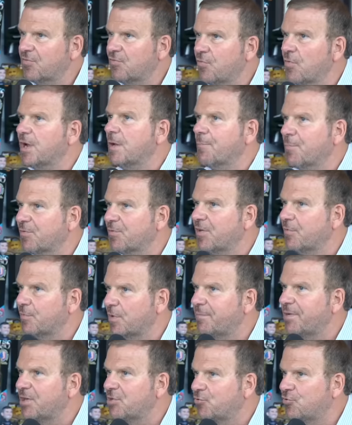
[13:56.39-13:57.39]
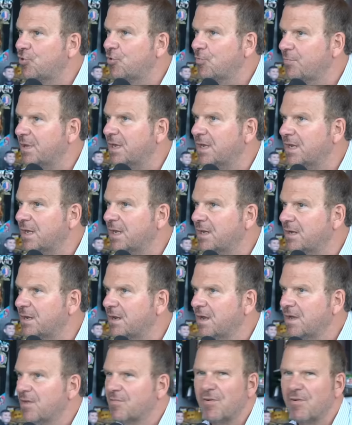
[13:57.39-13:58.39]
Twenty percent would have been two million. I
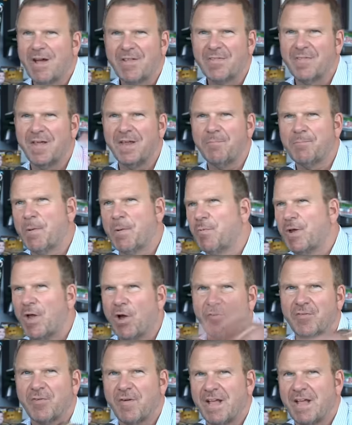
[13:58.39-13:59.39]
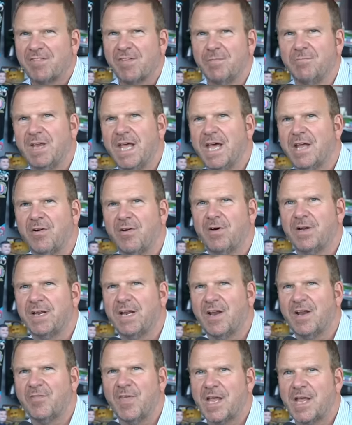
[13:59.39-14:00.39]
got it. So I think, but we also had some debt on
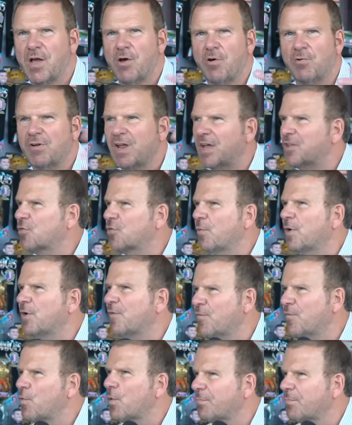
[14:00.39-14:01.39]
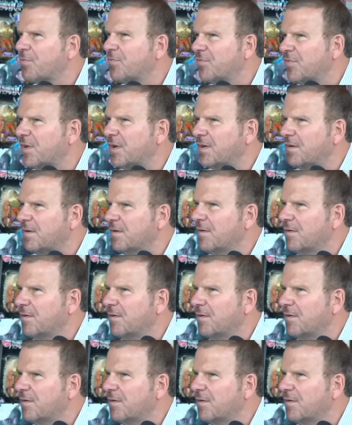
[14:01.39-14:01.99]
it. I think I owned like three or four percent.